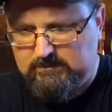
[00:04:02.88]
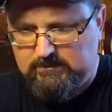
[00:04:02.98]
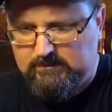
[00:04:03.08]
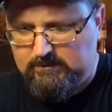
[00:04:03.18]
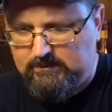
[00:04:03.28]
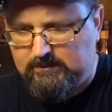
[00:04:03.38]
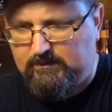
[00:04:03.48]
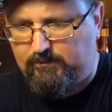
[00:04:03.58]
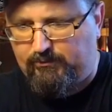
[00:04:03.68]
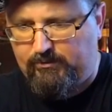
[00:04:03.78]
and I'm
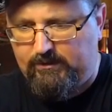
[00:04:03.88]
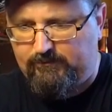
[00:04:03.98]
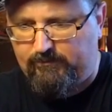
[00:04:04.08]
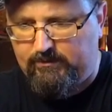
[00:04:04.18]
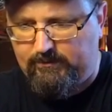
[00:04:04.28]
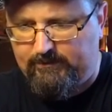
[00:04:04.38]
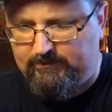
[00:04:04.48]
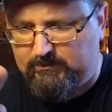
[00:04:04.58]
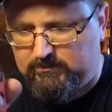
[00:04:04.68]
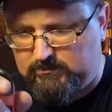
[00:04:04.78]
going to pre-drill this
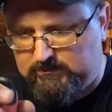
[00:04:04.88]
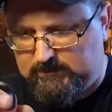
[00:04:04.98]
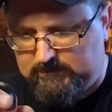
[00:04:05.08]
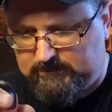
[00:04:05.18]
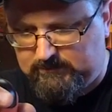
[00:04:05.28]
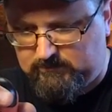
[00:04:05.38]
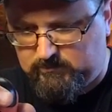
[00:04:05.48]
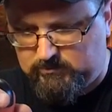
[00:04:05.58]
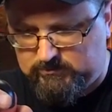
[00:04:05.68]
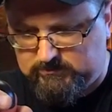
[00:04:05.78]
hole a little
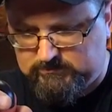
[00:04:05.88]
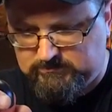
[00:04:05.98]
more.